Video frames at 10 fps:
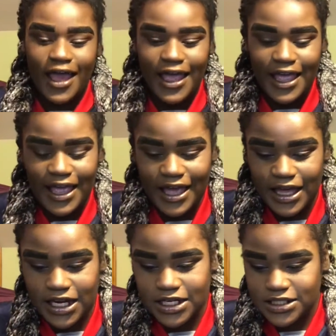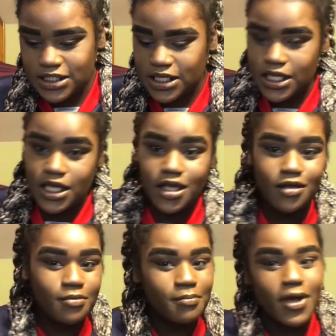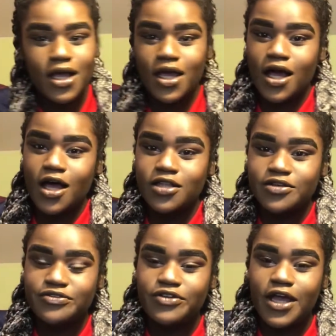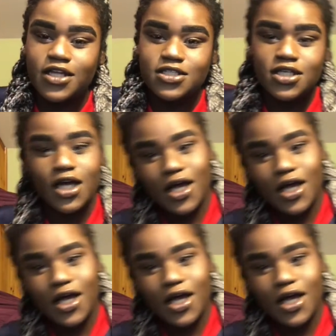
And my other friend,